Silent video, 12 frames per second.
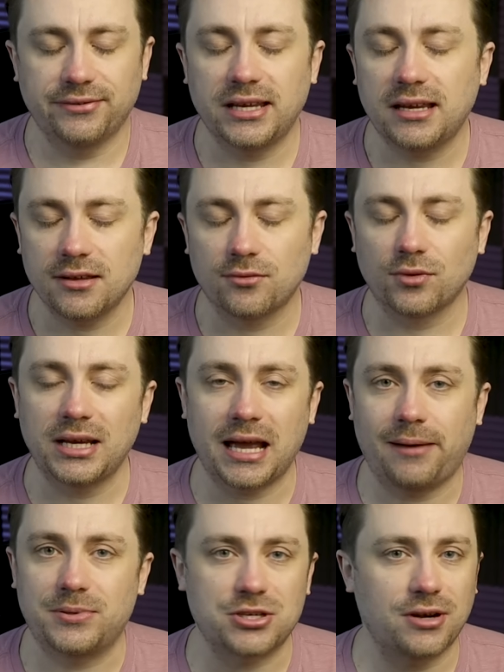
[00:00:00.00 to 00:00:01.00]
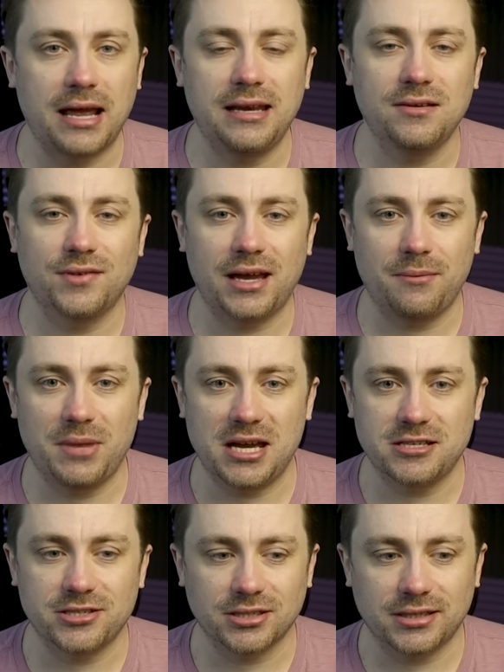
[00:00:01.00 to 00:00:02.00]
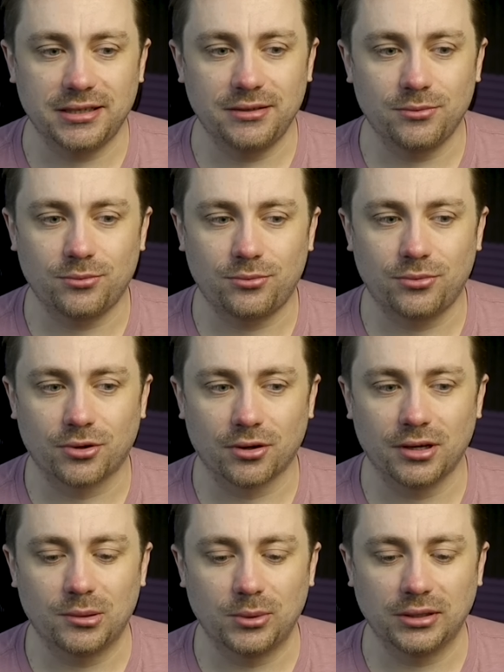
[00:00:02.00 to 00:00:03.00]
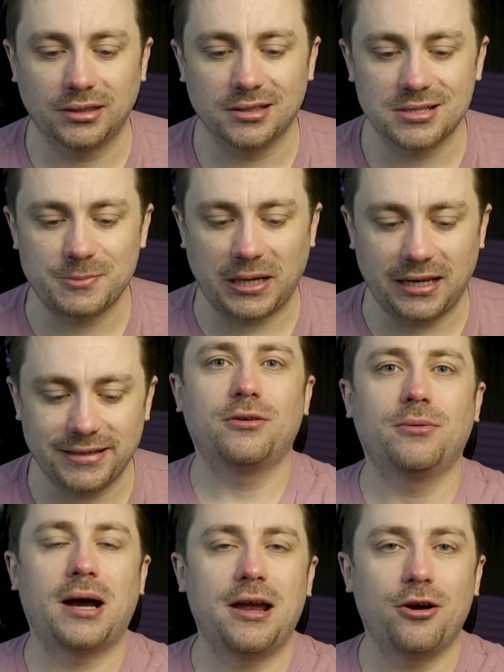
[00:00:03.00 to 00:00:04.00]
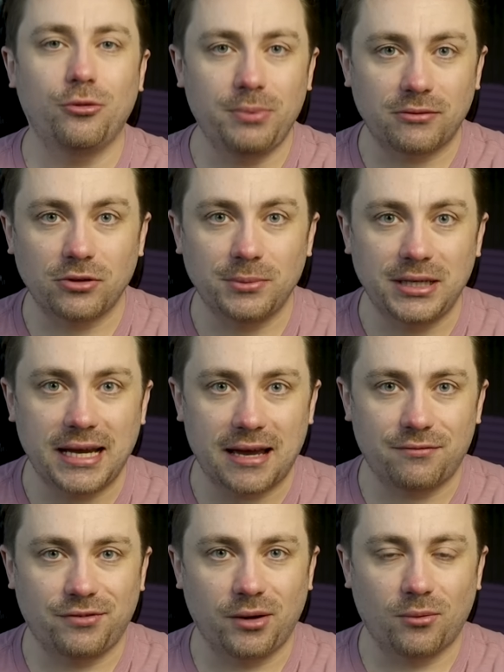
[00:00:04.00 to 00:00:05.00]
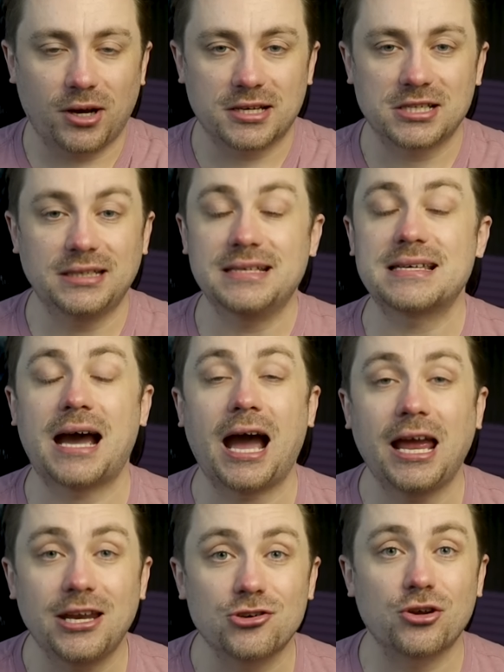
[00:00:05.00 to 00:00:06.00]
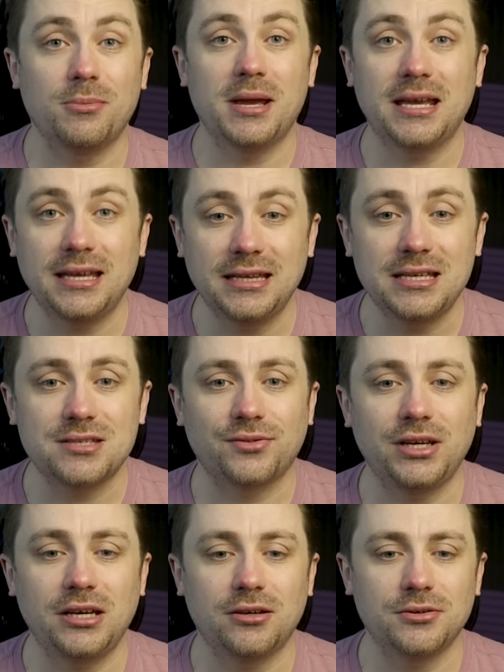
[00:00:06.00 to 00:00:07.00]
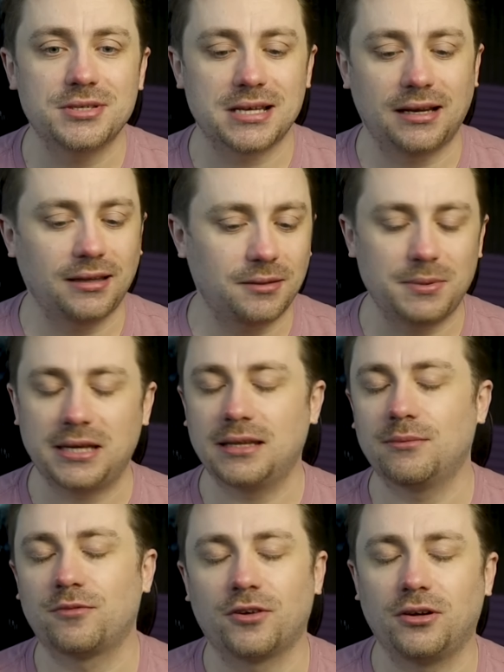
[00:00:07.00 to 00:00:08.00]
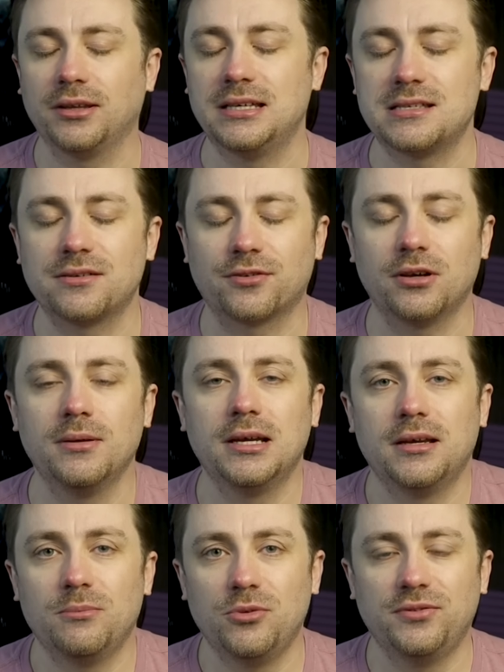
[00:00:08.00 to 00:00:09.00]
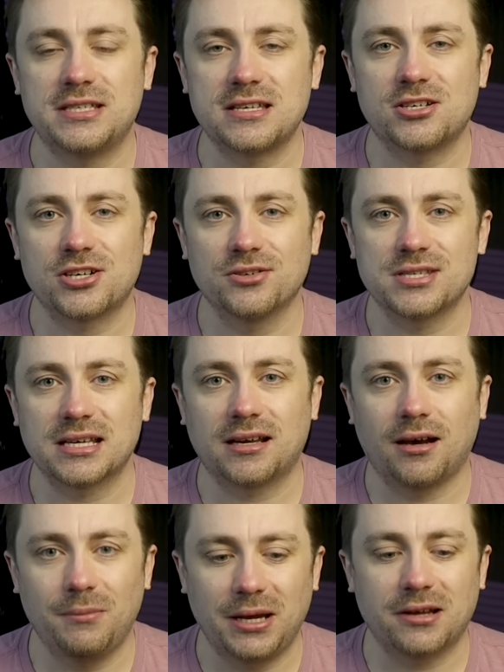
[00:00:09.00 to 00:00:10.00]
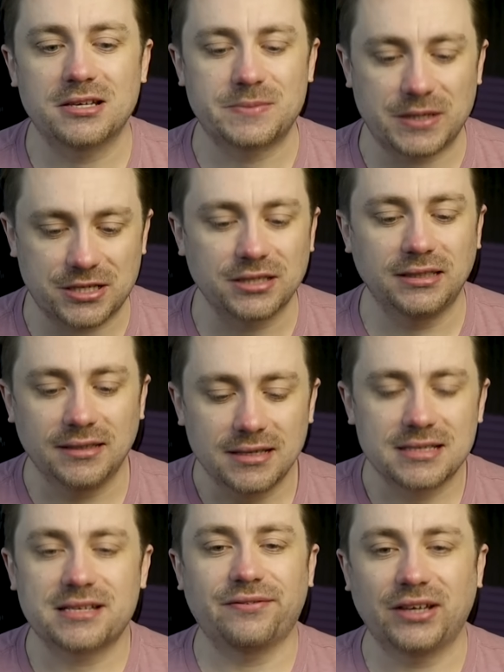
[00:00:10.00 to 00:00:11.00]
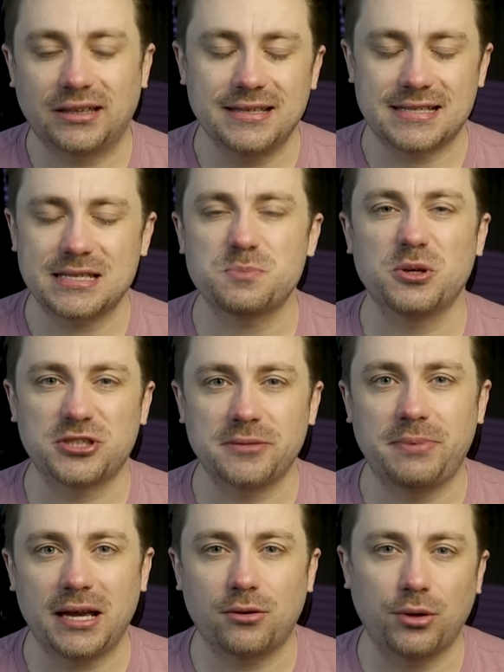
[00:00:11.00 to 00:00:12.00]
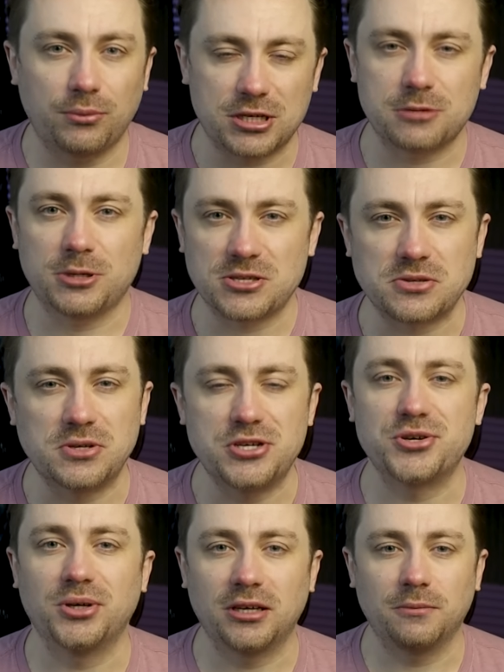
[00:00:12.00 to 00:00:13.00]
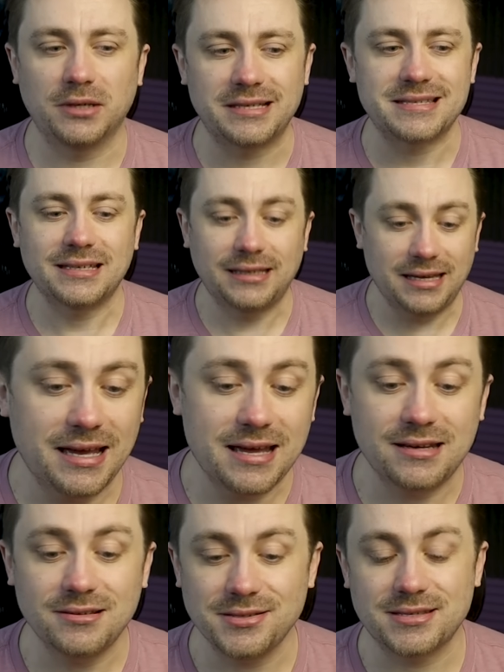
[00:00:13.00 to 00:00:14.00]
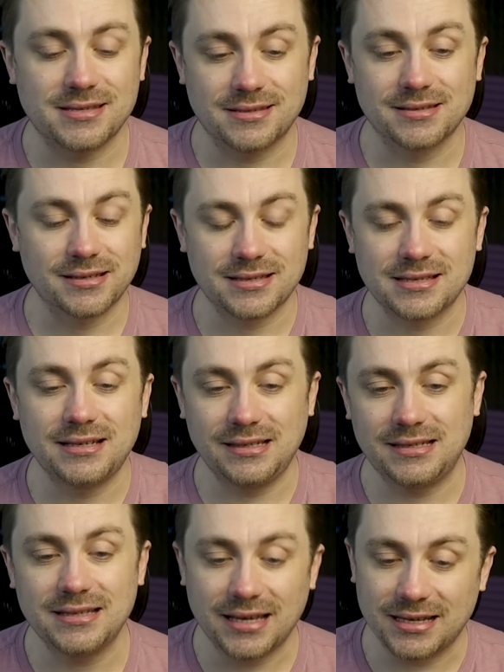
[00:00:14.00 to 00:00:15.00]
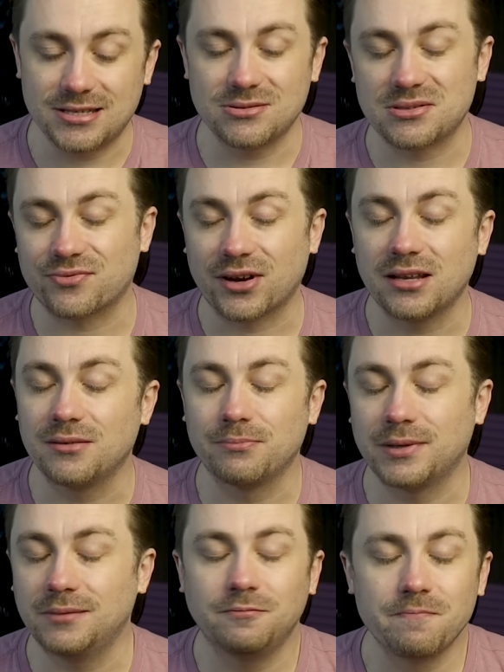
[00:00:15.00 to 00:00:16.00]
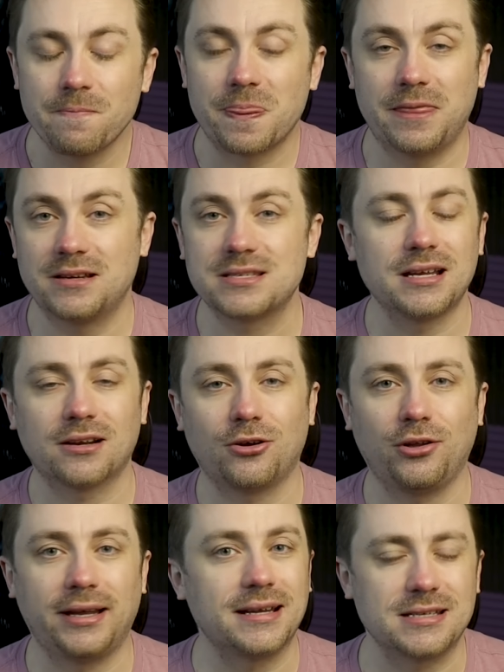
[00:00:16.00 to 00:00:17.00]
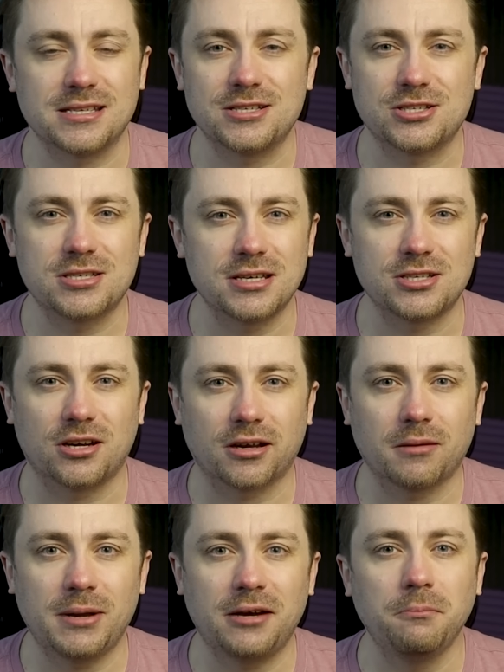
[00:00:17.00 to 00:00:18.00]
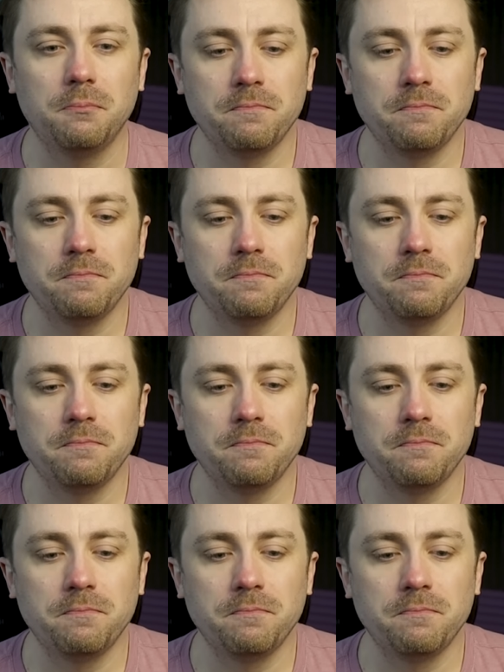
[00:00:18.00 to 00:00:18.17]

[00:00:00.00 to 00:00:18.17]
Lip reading: if they can recapture any of that magic, then we're in a really good spot. So I hope everybody had fun watching these. I enjoyed making these videos, and I like making them for all these different movies and shows that come out, especially stuff like this, as opposed to Penguin, which I'm also enjoying. But it's like, yeah, no, it sucks that he did that to his friend. But there's not a whole lot to talk about.